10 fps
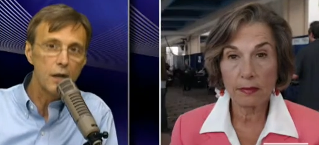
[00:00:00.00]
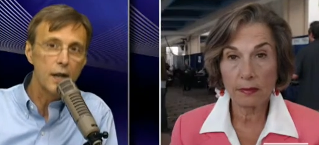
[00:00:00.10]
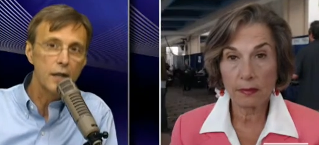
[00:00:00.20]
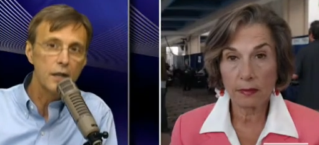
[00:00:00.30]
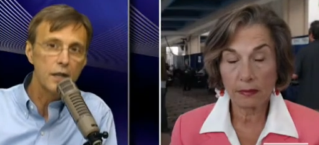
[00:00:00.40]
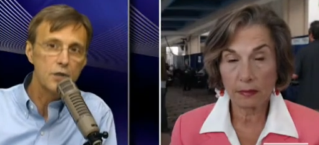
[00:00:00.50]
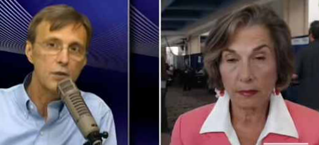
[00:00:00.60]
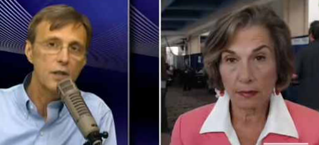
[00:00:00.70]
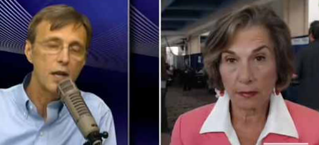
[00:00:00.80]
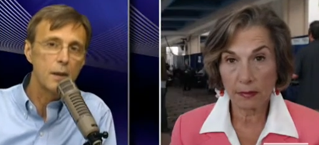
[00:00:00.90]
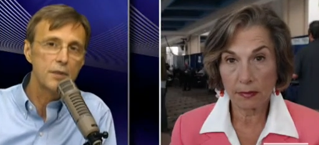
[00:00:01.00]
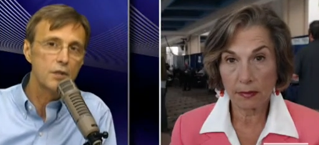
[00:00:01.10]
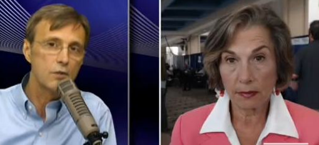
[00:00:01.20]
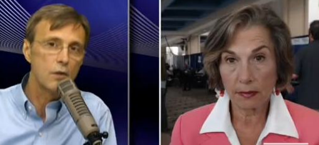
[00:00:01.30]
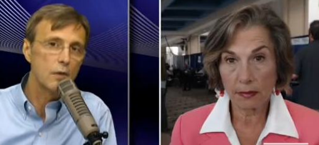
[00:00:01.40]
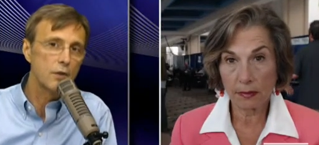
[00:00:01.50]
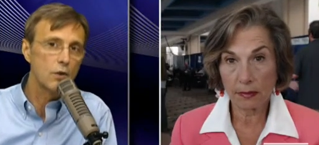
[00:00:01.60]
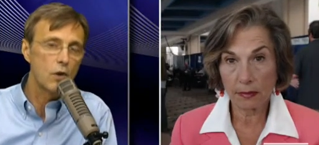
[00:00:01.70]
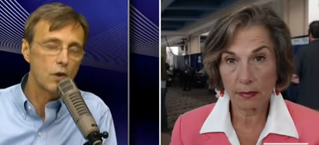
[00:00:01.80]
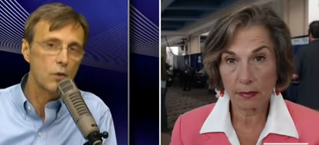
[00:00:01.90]
Speaker 1: and K Street lobbyist Grover
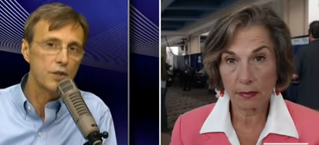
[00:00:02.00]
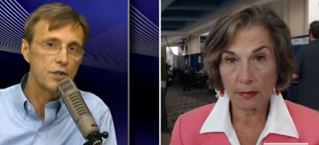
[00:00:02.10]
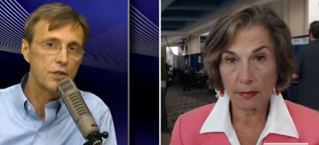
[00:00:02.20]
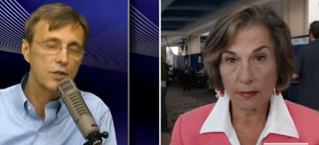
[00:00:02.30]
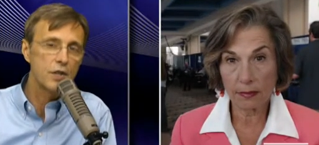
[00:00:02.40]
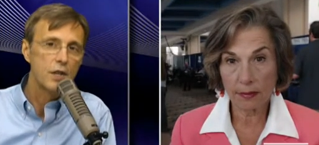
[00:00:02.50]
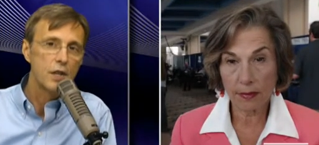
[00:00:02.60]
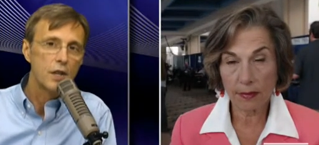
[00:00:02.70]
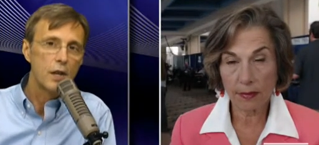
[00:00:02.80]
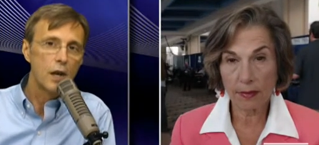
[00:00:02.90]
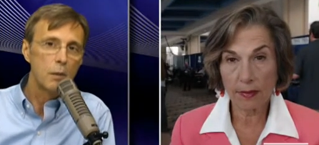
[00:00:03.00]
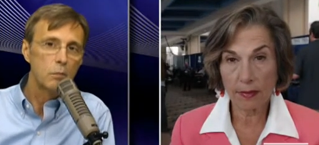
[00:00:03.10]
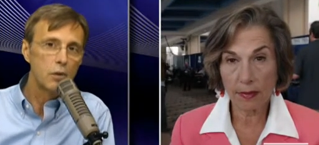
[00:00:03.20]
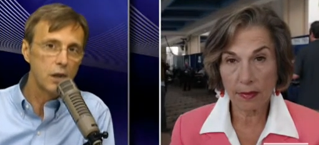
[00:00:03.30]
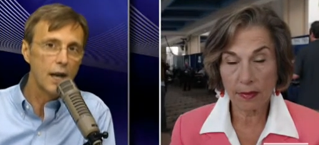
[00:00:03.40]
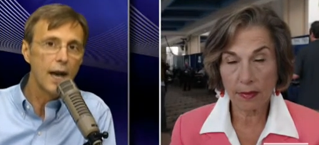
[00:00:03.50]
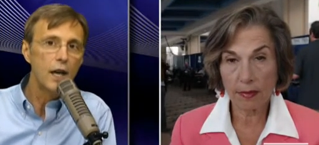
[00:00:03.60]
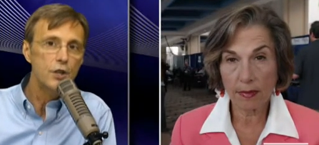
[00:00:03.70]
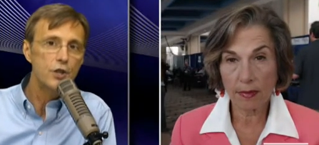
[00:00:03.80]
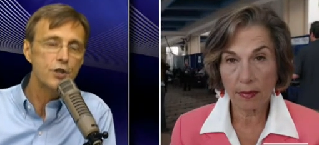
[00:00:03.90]
Norquist's
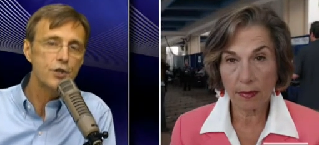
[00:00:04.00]
pledge